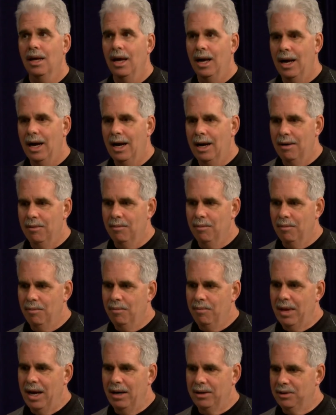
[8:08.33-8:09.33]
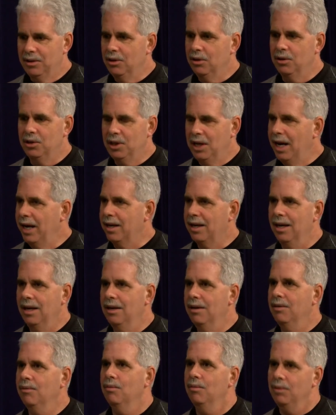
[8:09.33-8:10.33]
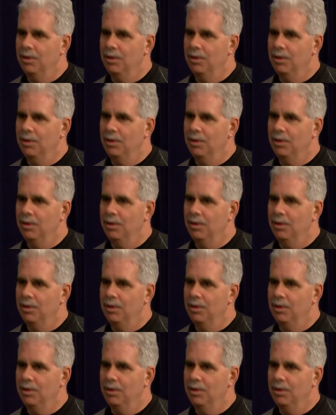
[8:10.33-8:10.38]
Uh, that's your check-in.